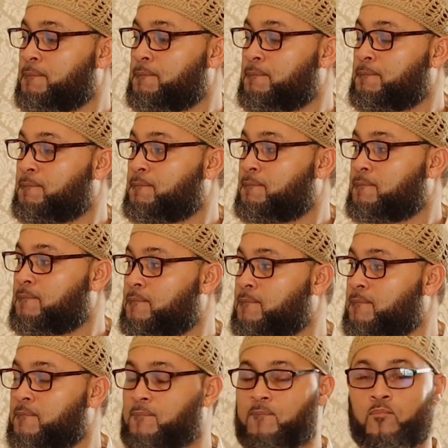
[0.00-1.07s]

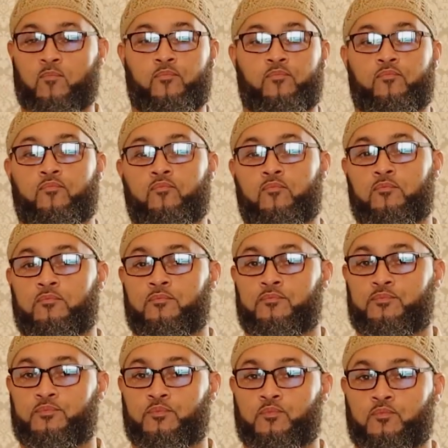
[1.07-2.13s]

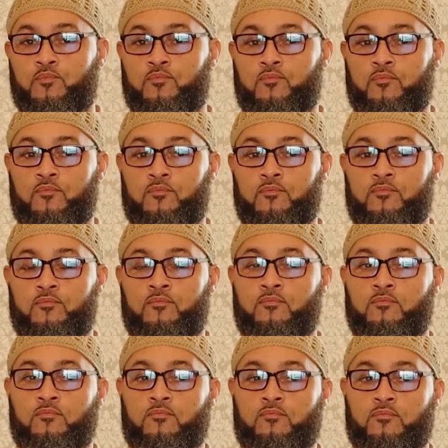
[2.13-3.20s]

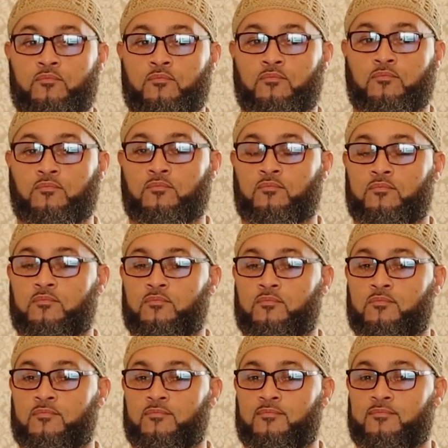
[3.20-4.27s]

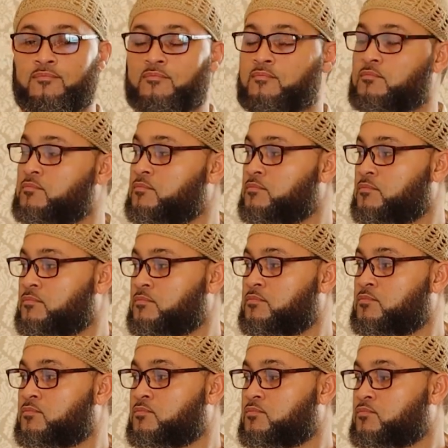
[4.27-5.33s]

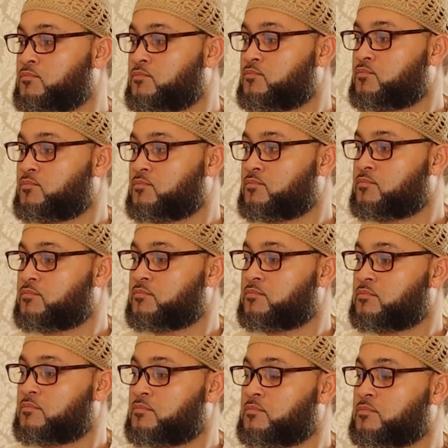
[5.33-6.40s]

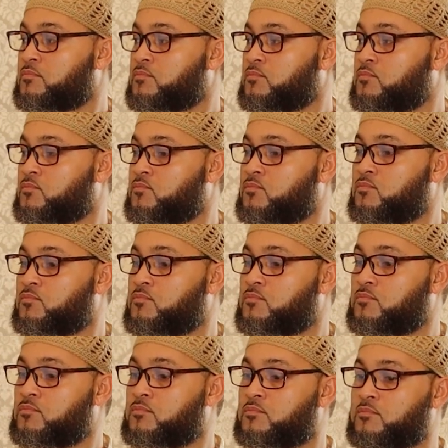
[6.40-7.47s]

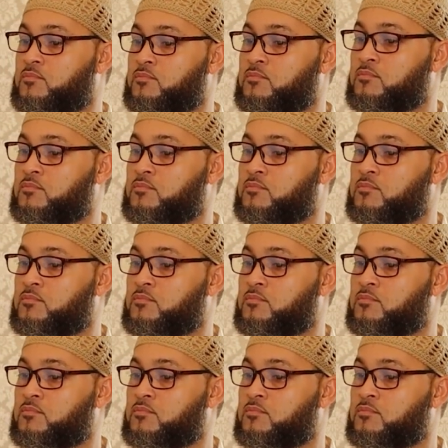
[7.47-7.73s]
[no speech]